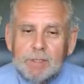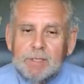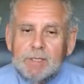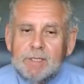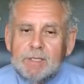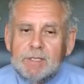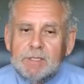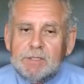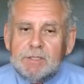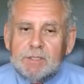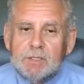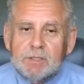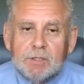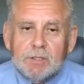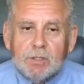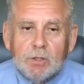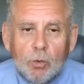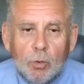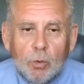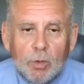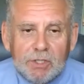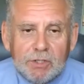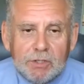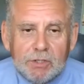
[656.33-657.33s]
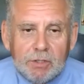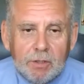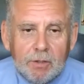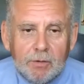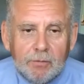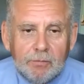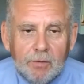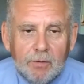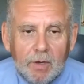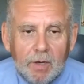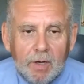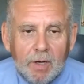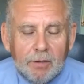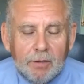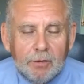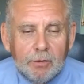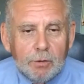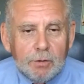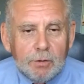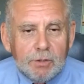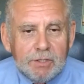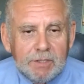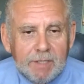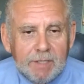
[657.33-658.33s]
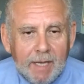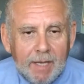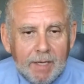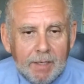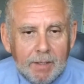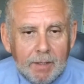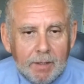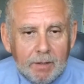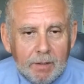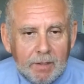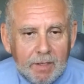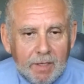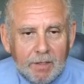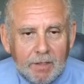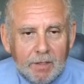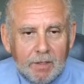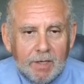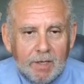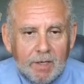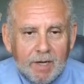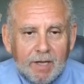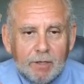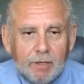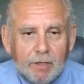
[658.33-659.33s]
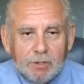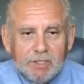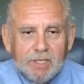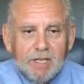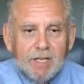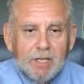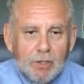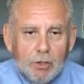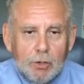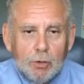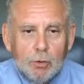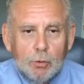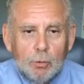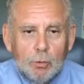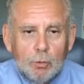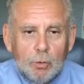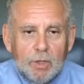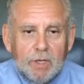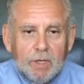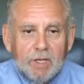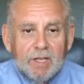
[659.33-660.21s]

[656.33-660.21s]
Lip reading: It's just a question of understanding. Can I understand you?